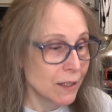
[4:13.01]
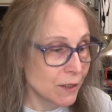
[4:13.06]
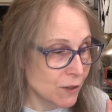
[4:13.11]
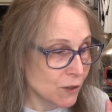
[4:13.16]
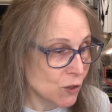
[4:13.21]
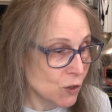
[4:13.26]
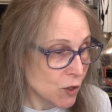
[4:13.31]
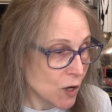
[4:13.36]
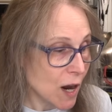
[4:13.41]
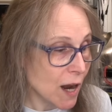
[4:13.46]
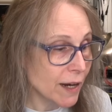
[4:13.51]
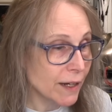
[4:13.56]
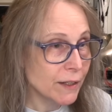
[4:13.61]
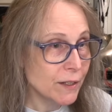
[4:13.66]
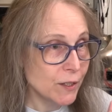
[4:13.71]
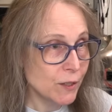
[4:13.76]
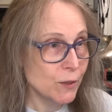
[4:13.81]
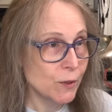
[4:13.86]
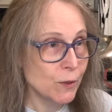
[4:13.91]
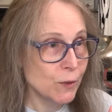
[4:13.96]
to trying
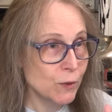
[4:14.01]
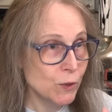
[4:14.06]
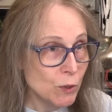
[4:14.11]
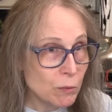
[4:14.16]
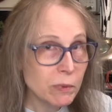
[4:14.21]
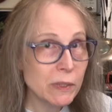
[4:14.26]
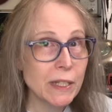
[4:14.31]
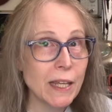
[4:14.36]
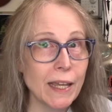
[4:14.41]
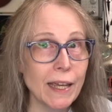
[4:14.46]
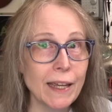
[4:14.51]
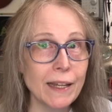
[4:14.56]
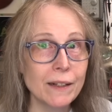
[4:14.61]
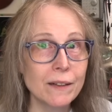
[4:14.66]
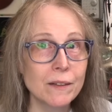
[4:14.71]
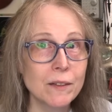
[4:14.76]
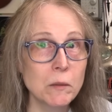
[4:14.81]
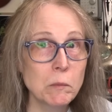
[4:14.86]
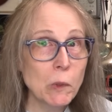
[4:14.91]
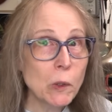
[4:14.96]
to duplicate
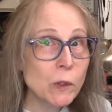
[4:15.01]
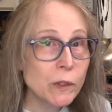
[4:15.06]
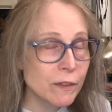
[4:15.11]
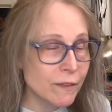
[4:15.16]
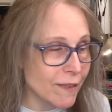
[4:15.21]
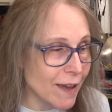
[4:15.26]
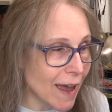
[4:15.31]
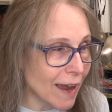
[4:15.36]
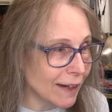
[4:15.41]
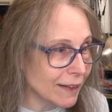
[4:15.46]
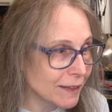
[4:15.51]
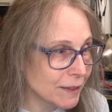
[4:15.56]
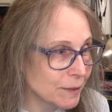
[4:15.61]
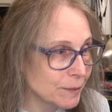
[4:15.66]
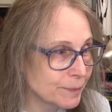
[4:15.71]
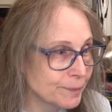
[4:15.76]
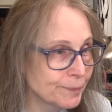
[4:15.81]
the Mould effect.